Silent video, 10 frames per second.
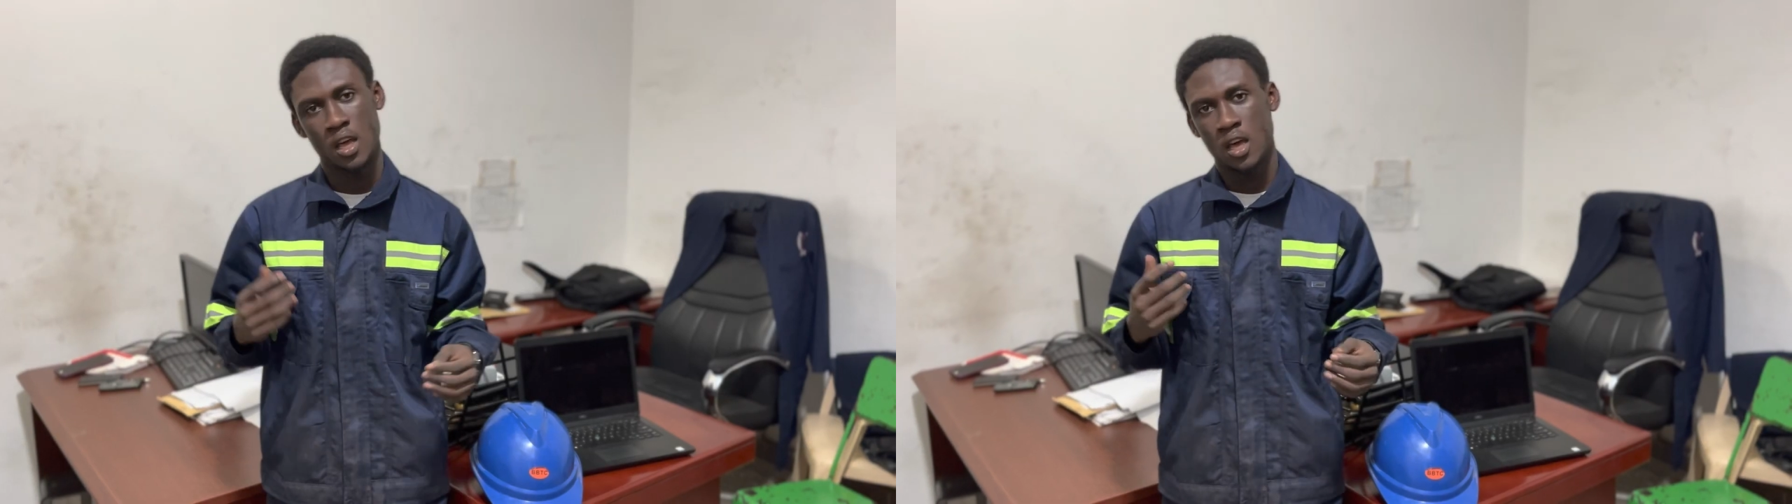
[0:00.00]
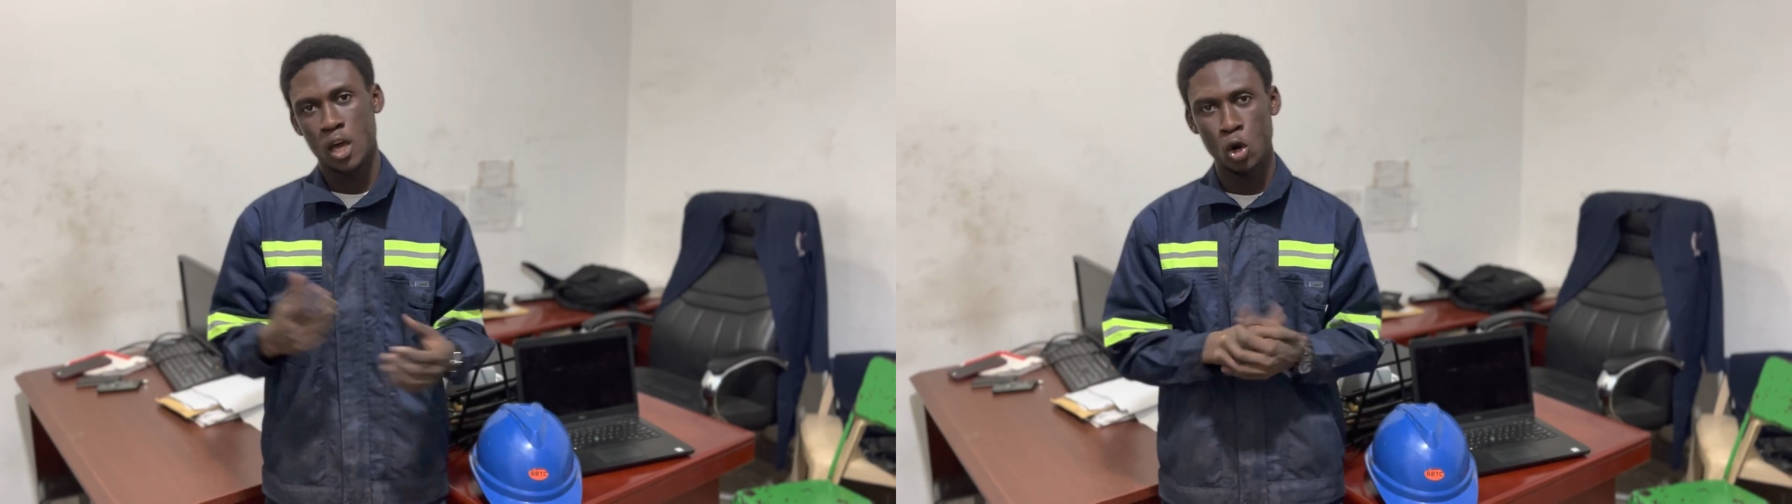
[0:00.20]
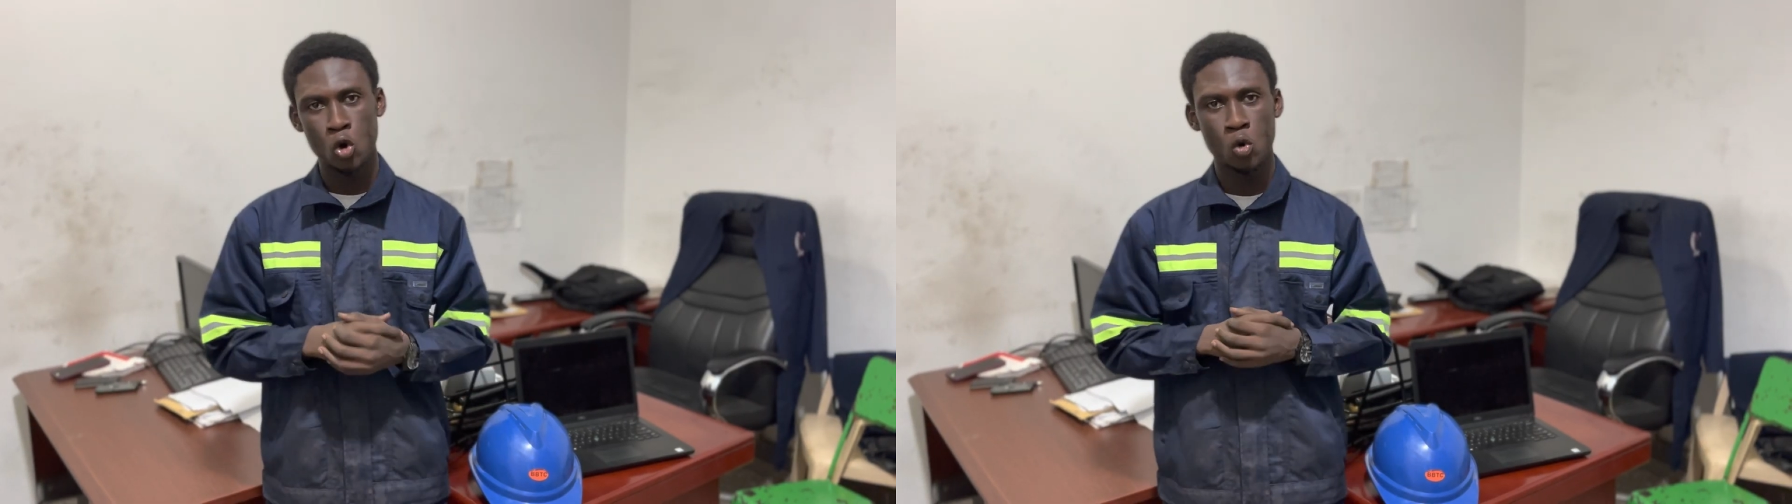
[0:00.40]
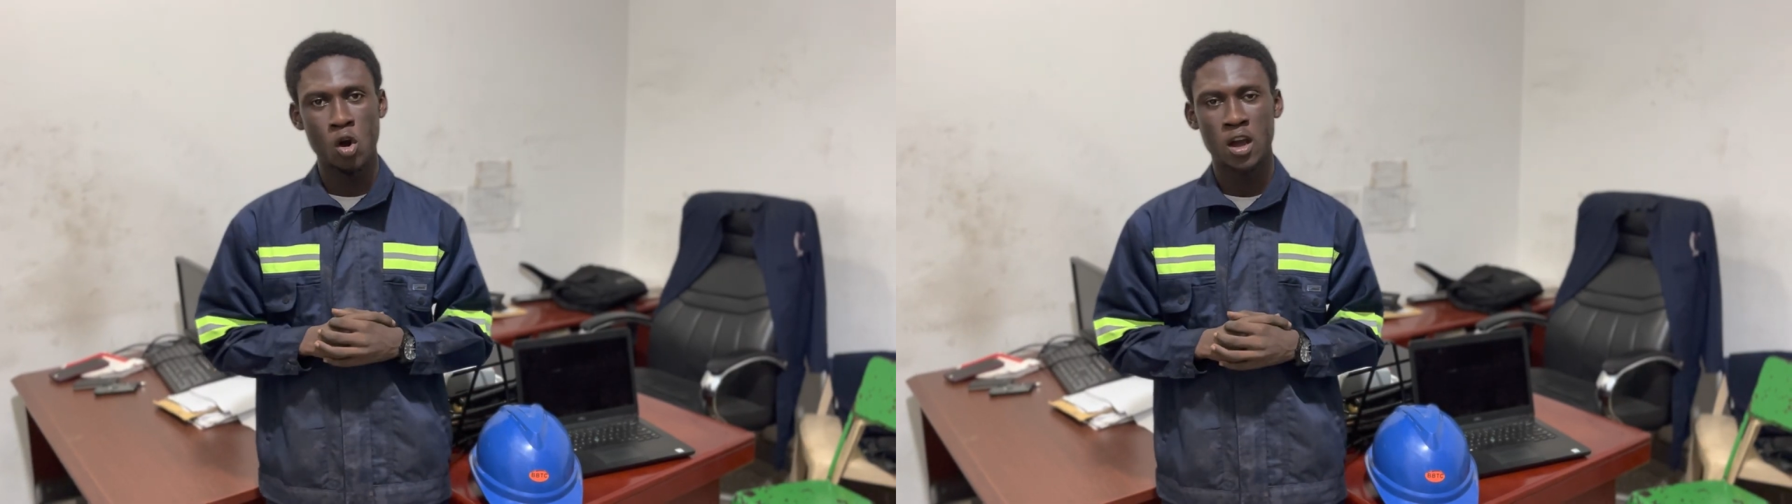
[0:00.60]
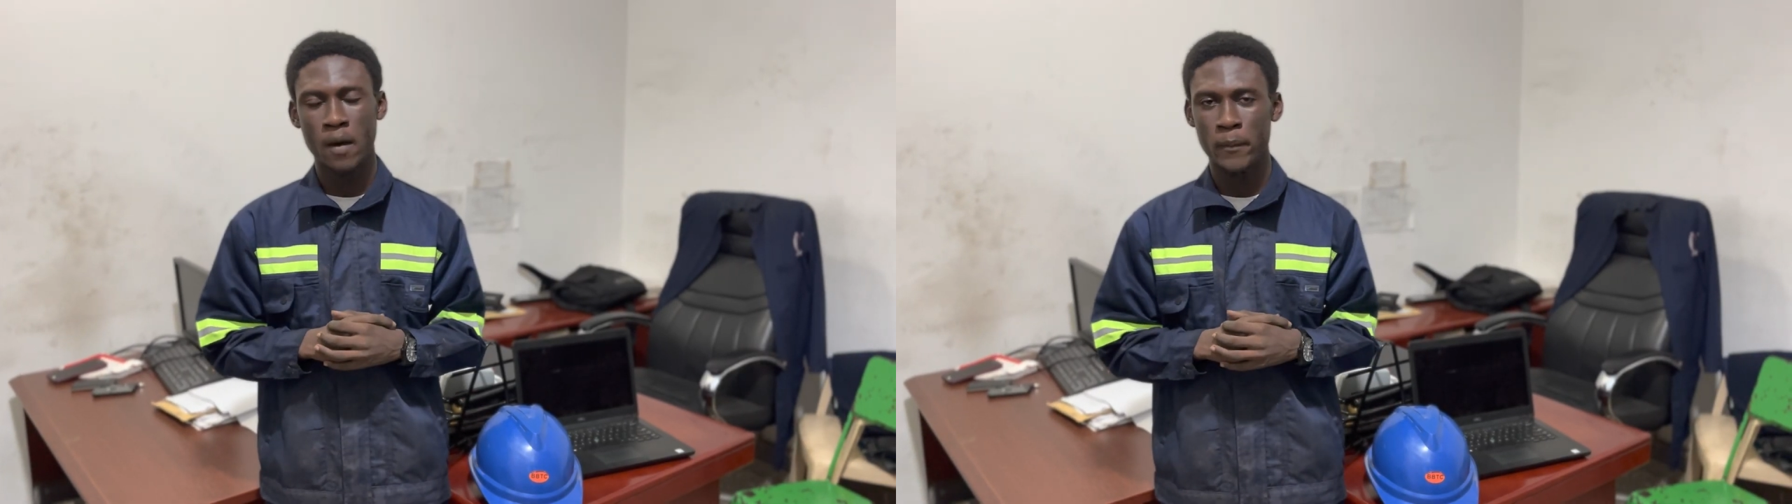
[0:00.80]
hello
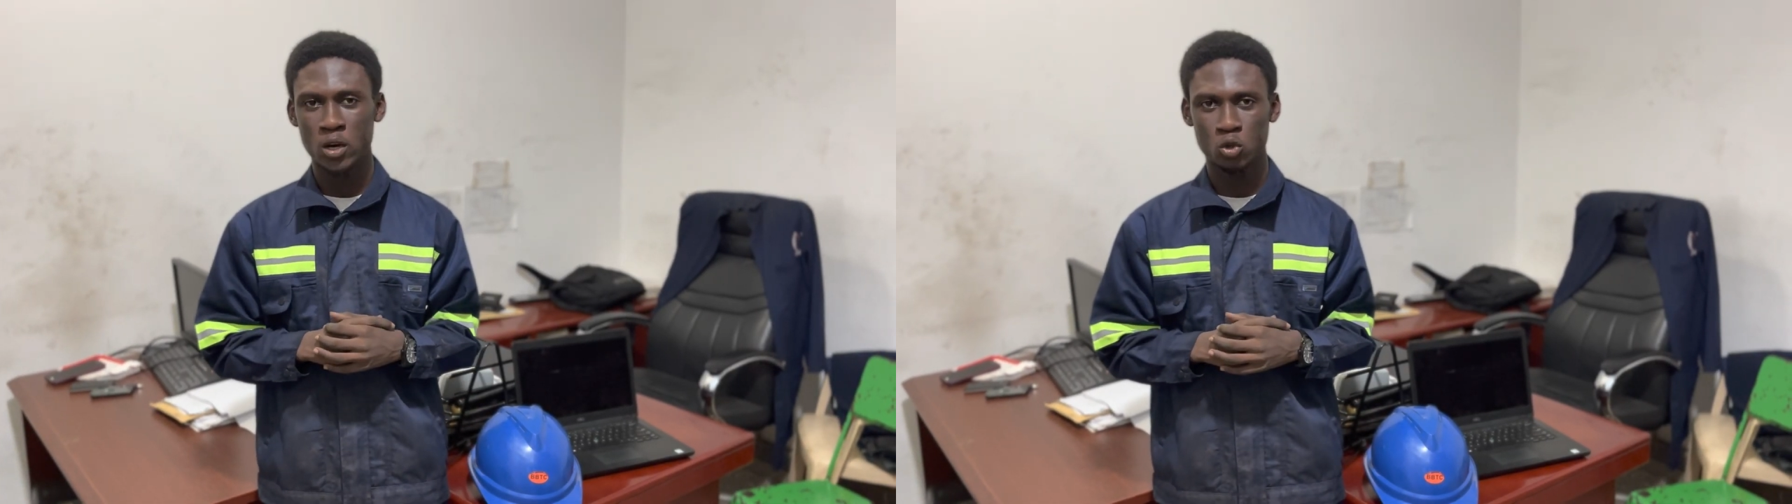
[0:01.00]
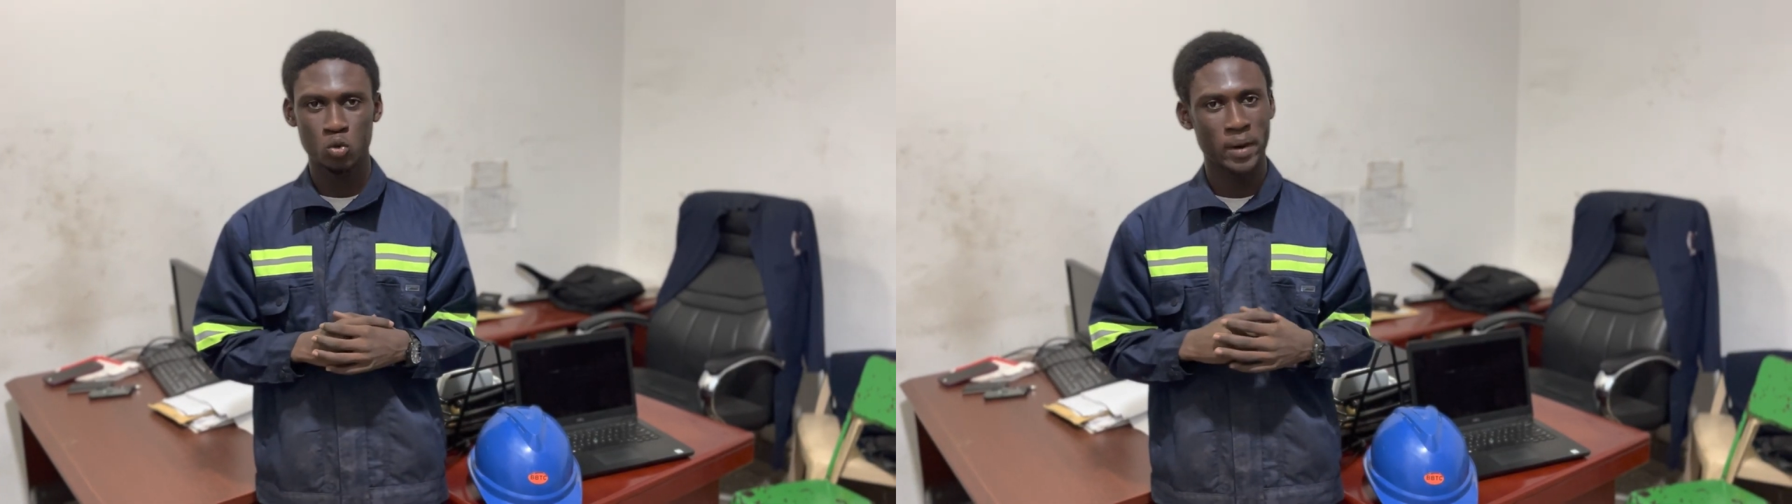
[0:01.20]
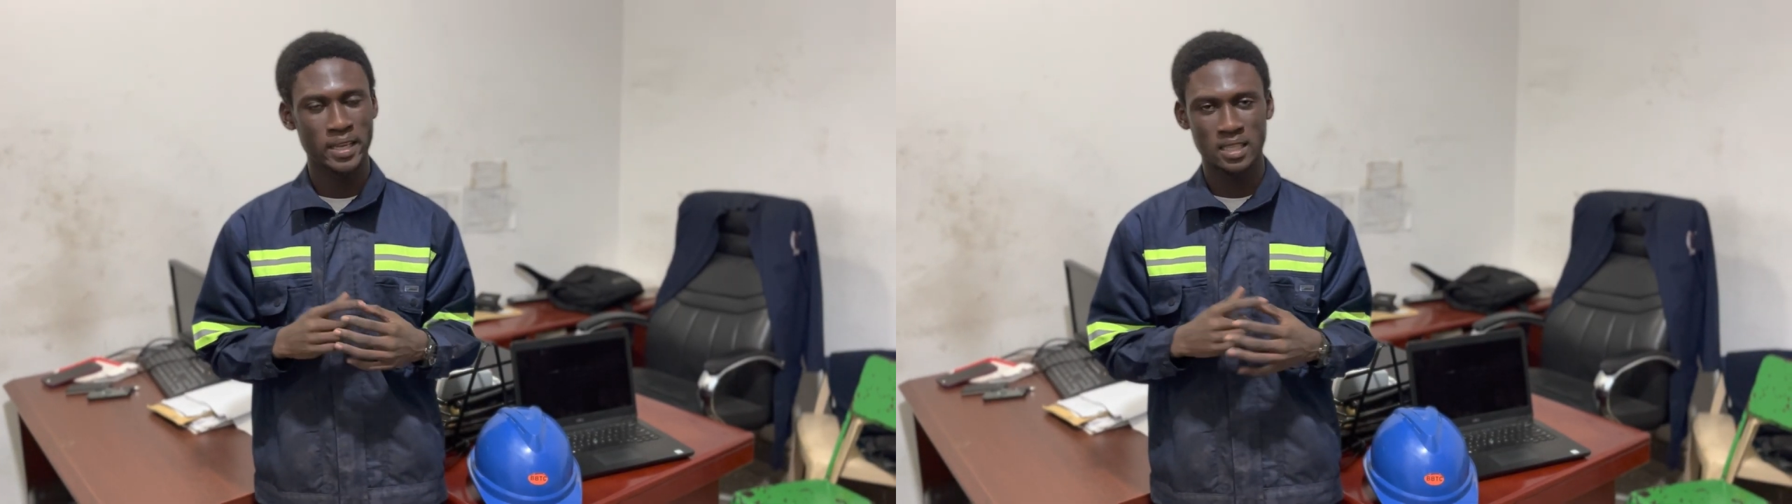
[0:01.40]
welcome back to my